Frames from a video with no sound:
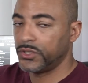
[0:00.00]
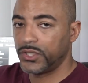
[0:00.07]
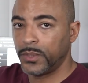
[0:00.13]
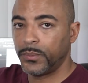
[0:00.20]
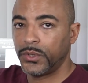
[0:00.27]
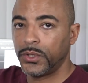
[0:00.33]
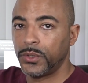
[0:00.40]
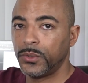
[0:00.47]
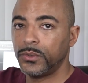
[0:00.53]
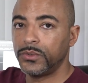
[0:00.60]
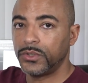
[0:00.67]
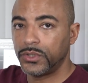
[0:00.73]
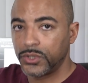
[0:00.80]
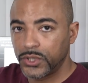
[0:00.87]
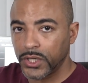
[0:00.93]
GPU
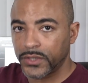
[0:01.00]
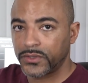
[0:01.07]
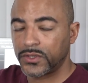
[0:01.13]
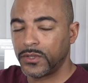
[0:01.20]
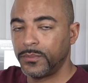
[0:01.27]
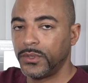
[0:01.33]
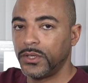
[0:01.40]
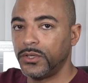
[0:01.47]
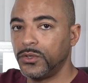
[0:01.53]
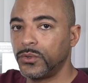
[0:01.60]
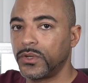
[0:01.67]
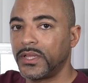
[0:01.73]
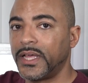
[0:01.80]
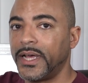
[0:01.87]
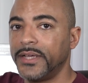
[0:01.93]
just to be
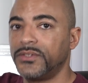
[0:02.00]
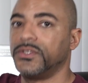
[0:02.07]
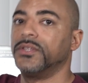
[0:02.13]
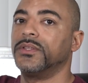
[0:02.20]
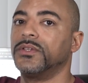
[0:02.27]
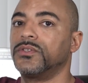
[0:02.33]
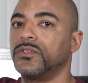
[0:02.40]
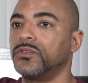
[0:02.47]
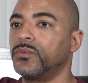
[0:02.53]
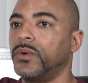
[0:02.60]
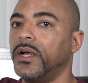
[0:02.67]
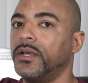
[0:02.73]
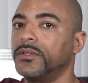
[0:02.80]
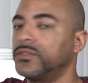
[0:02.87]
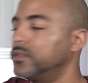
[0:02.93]
utilized in this as
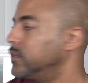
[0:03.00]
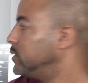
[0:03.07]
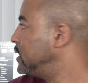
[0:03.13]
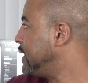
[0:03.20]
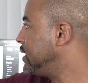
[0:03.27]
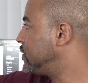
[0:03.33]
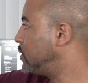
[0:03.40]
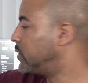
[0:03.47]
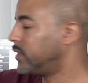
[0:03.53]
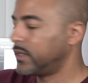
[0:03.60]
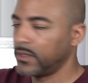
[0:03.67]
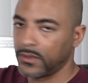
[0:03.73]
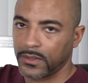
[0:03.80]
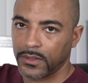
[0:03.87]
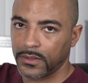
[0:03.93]
well. It's an easy
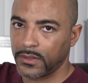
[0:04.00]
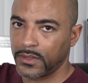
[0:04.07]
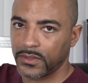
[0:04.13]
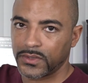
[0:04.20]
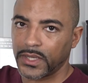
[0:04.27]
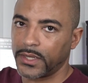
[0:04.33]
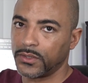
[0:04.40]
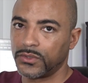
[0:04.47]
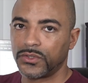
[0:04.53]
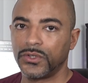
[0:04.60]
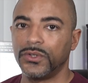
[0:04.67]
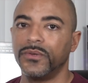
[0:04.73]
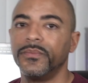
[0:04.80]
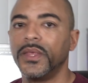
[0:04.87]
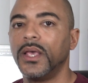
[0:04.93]
thing in the settings
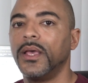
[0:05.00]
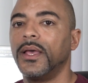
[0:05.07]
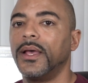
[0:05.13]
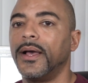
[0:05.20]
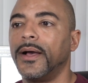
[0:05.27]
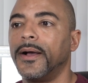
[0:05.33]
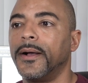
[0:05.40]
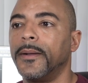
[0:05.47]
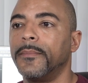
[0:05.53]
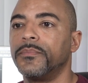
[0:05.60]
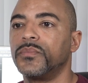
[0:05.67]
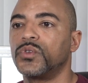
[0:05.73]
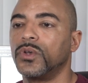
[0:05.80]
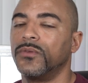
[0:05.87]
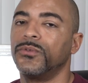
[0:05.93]
too.
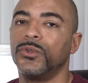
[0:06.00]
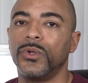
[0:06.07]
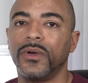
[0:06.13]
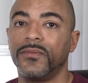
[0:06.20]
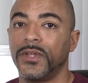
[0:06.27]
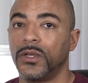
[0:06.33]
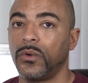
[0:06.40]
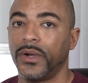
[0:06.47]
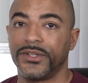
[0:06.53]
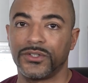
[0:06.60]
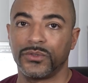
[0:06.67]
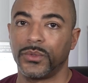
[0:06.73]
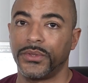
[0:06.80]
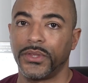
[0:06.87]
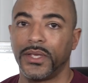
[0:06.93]
So if you do have any
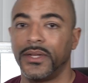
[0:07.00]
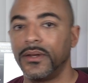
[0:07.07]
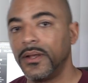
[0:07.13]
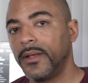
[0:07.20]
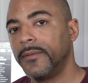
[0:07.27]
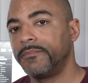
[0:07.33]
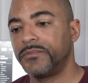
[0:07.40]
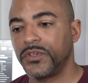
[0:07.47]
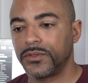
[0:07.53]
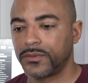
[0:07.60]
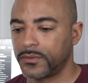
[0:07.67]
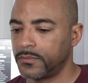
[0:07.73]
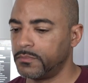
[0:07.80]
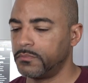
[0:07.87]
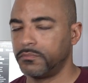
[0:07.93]
questions with it,
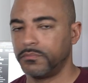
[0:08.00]
just